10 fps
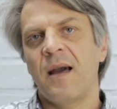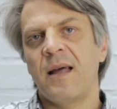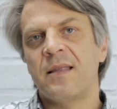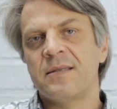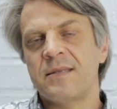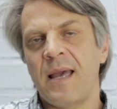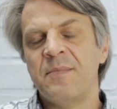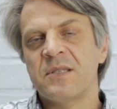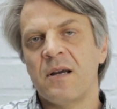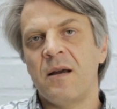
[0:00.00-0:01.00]
At the
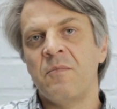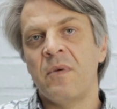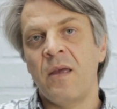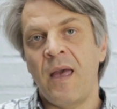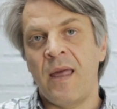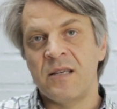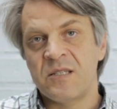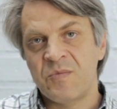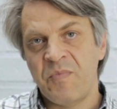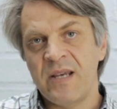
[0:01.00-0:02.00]
same time, and
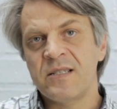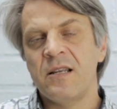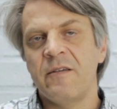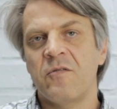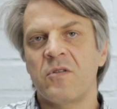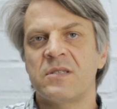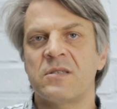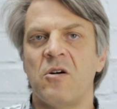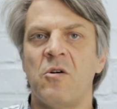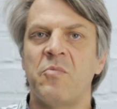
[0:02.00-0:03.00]
especially for the
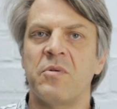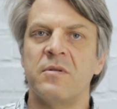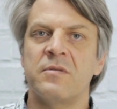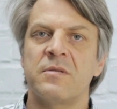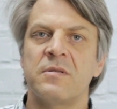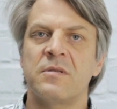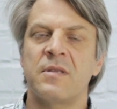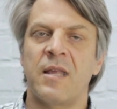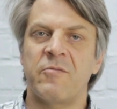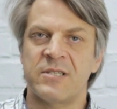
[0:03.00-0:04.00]
samples
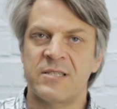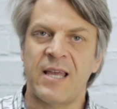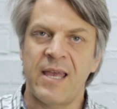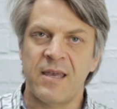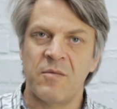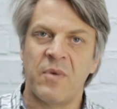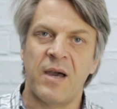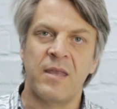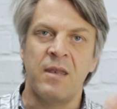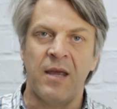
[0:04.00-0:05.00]
that was taken
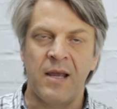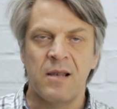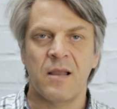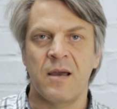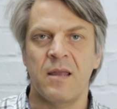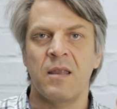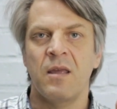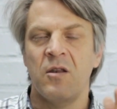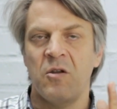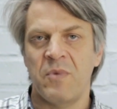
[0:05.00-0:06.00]
by the inline
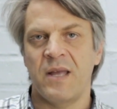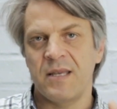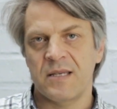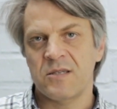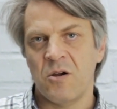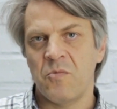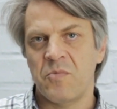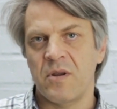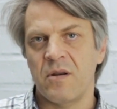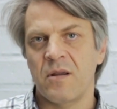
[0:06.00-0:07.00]
pneumatic
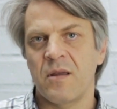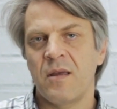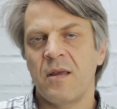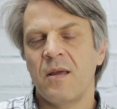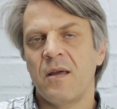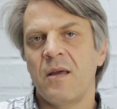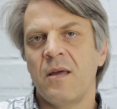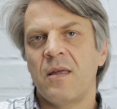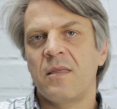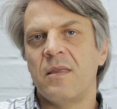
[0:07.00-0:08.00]
sampler,
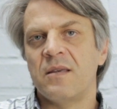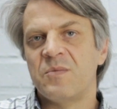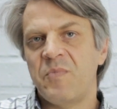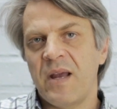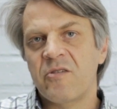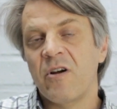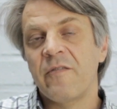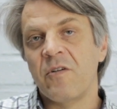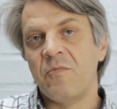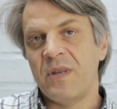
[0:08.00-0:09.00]
the spectra
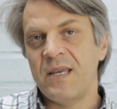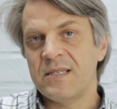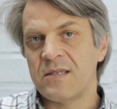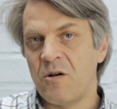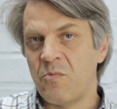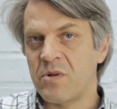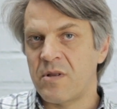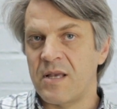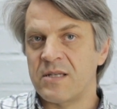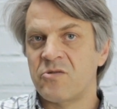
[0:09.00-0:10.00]
from these
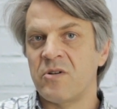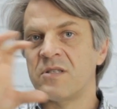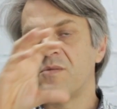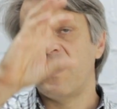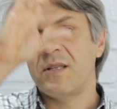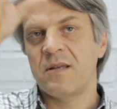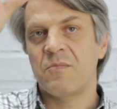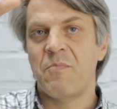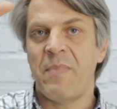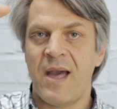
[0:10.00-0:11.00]
samples is
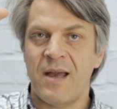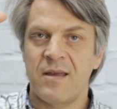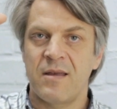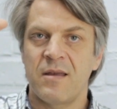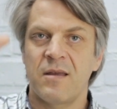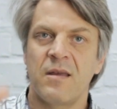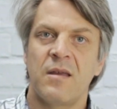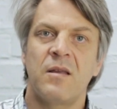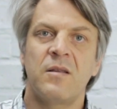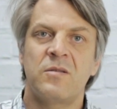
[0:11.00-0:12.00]
transmitted back
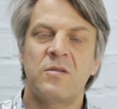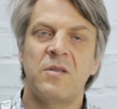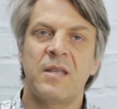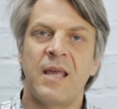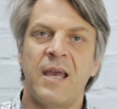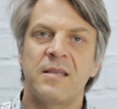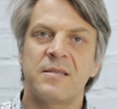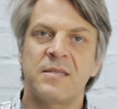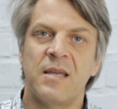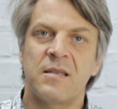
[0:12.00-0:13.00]
to the data
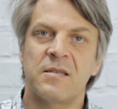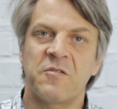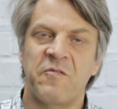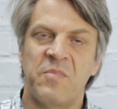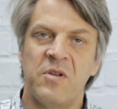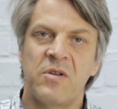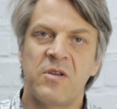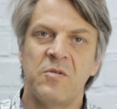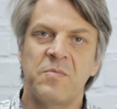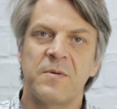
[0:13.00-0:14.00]
centers of
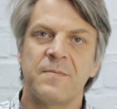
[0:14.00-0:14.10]
BlueCube,